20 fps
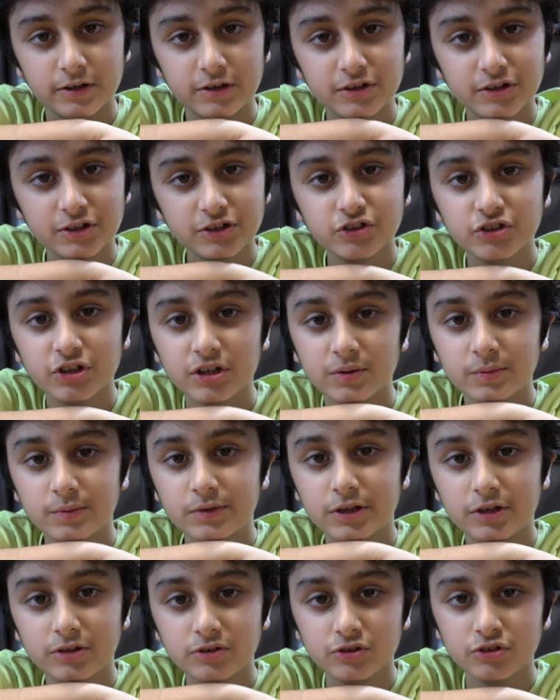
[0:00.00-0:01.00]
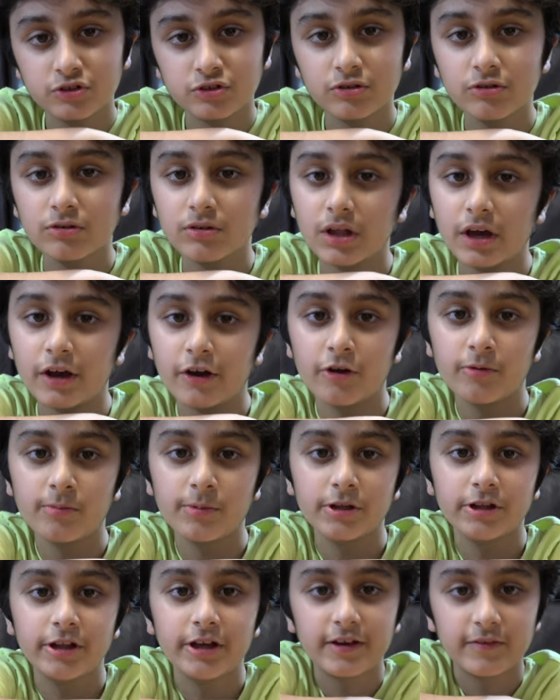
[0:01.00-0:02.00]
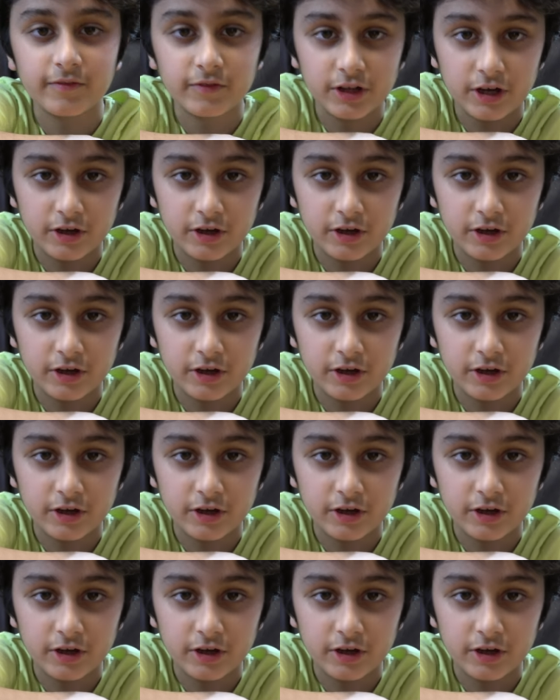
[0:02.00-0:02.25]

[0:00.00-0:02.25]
On our channel we don't just do Lego building